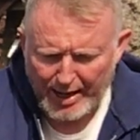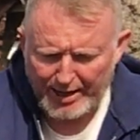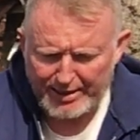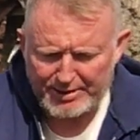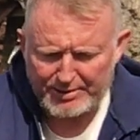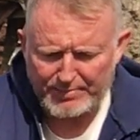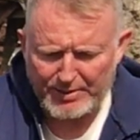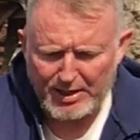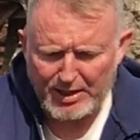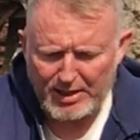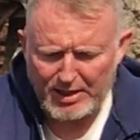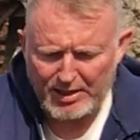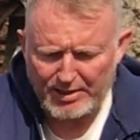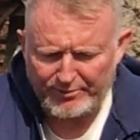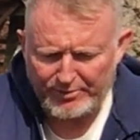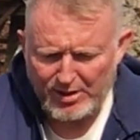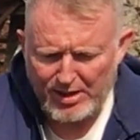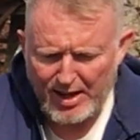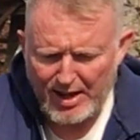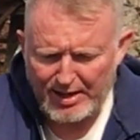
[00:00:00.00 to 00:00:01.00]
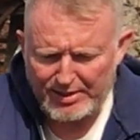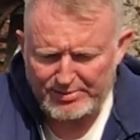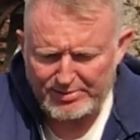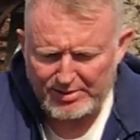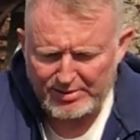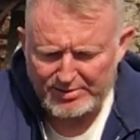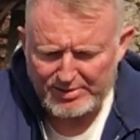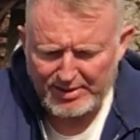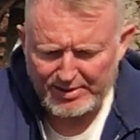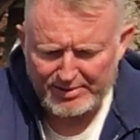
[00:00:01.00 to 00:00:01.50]
At the beginning of
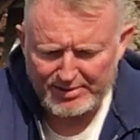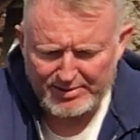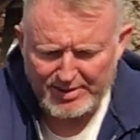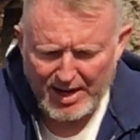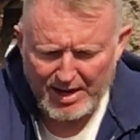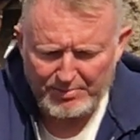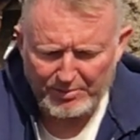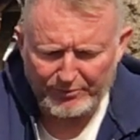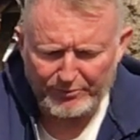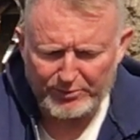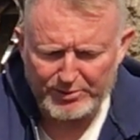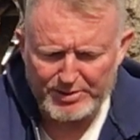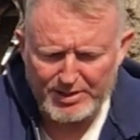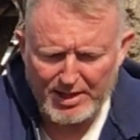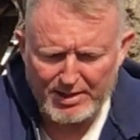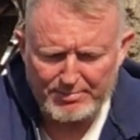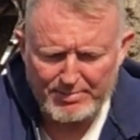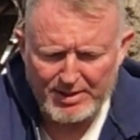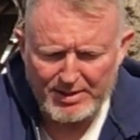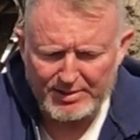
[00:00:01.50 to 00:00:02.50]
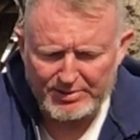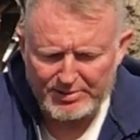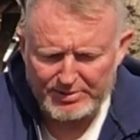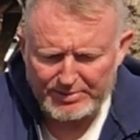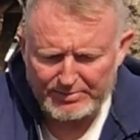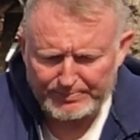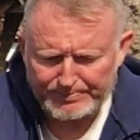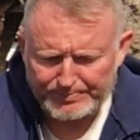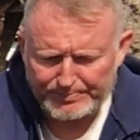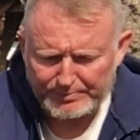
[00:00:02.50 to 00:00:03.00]
class, set the timer for 10
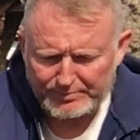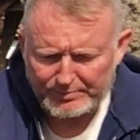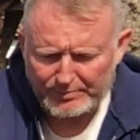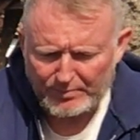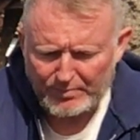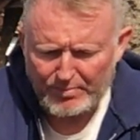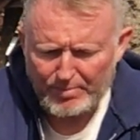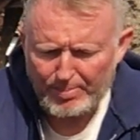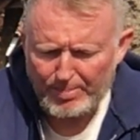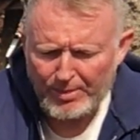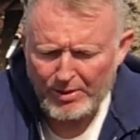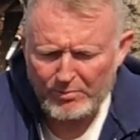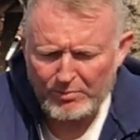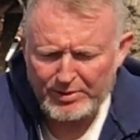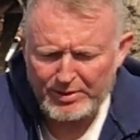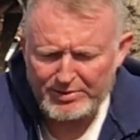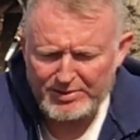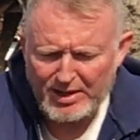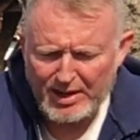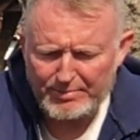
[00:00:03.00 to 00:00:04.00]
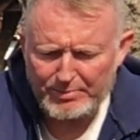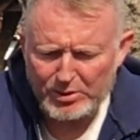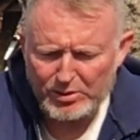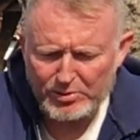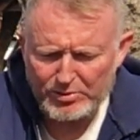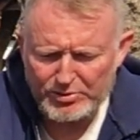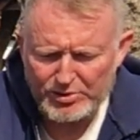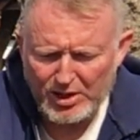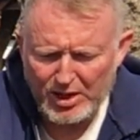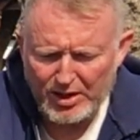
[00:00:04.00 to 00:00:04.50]
minutes. When the timer
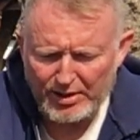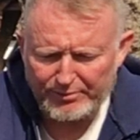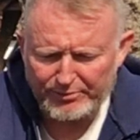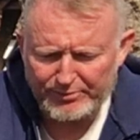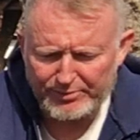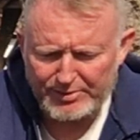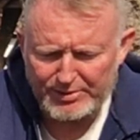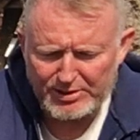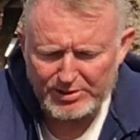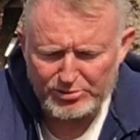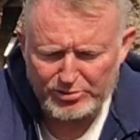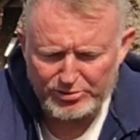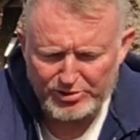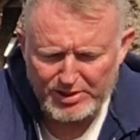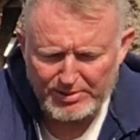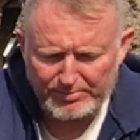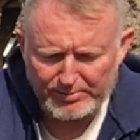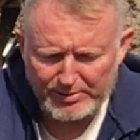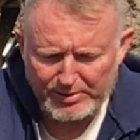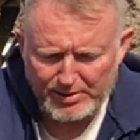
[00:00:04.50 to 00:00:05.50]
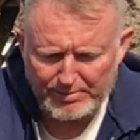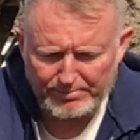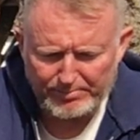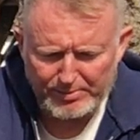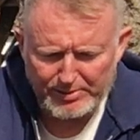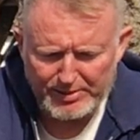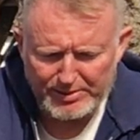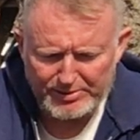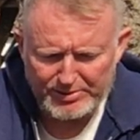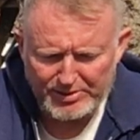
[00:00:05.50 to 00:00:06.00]
goes off, the teacher simply
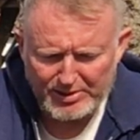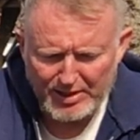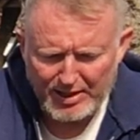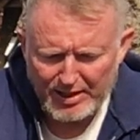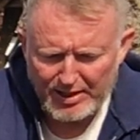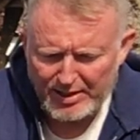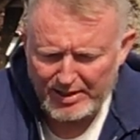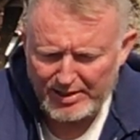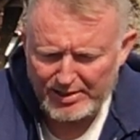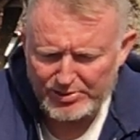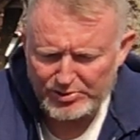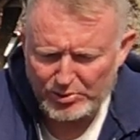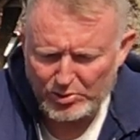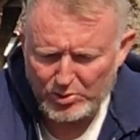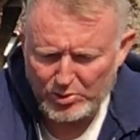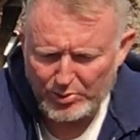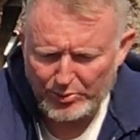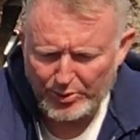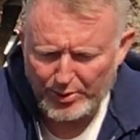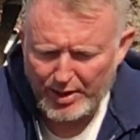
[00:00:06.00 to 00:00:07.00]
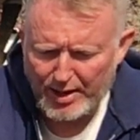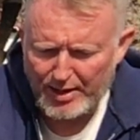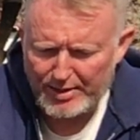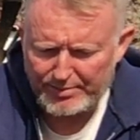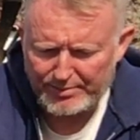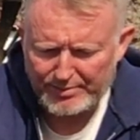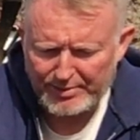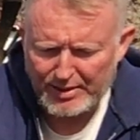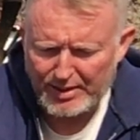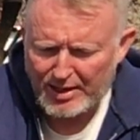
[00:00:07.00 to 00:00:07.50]
completes his or her
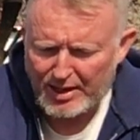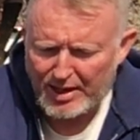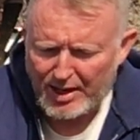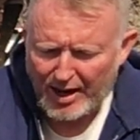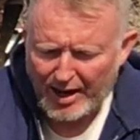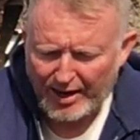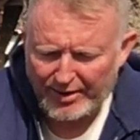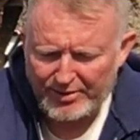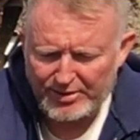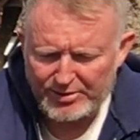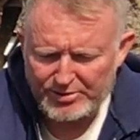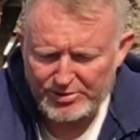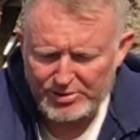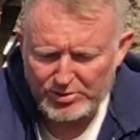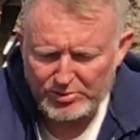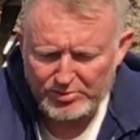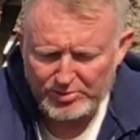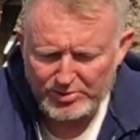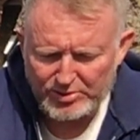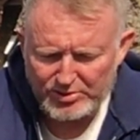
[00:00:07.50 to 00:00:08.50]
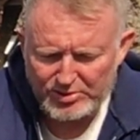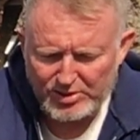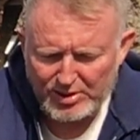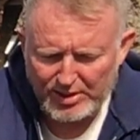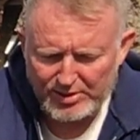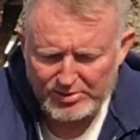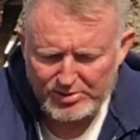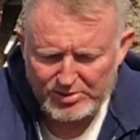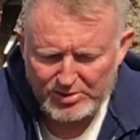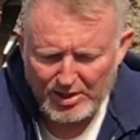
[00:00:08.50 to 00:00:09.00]
thought, and then the student
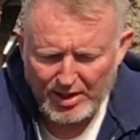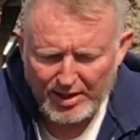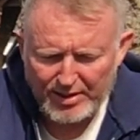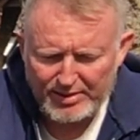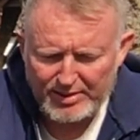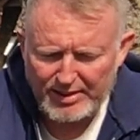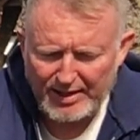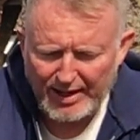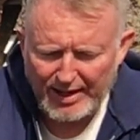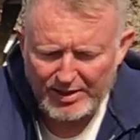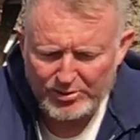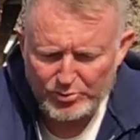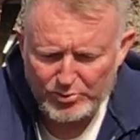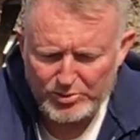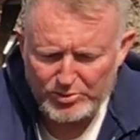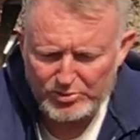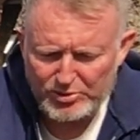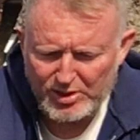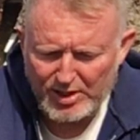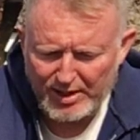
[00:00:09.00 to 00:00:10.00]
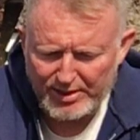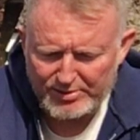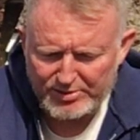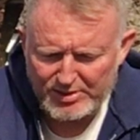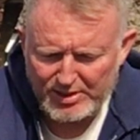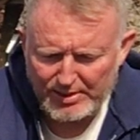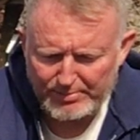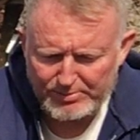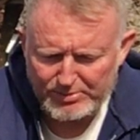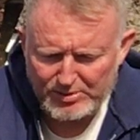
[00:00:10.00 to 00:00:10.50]
discusses the introduced
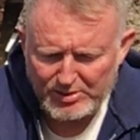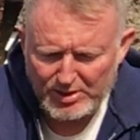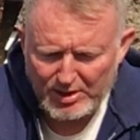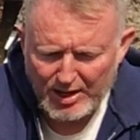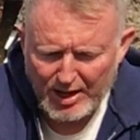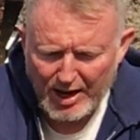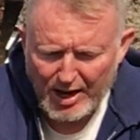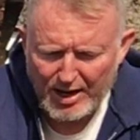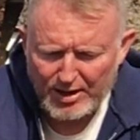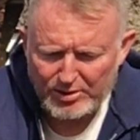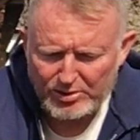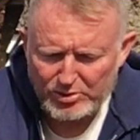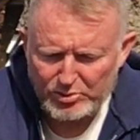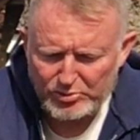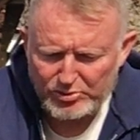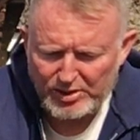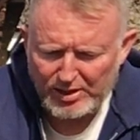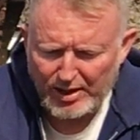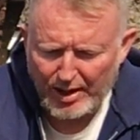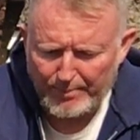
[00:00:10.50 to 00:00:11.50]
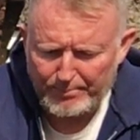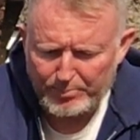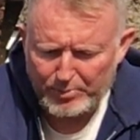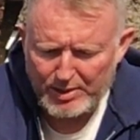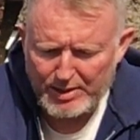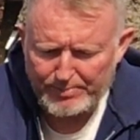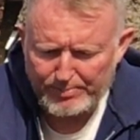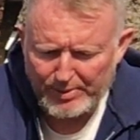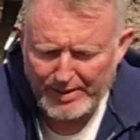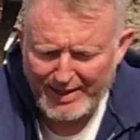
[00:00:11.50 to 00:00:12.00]
concepts using a
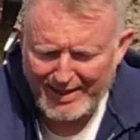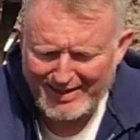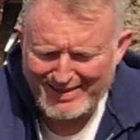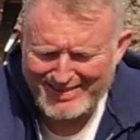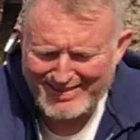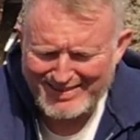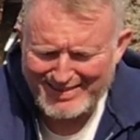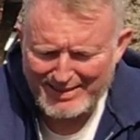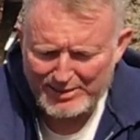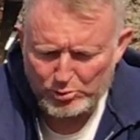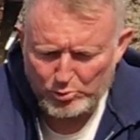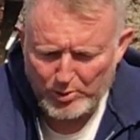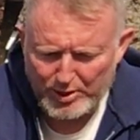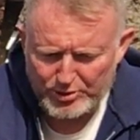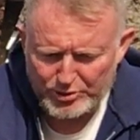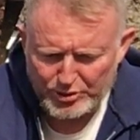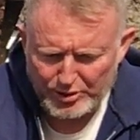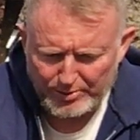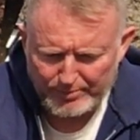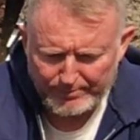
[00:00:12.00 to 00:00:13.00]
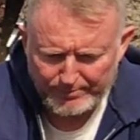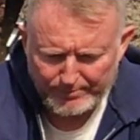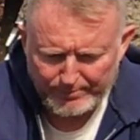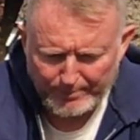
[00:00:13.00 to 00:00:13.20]
pre-planned seed question.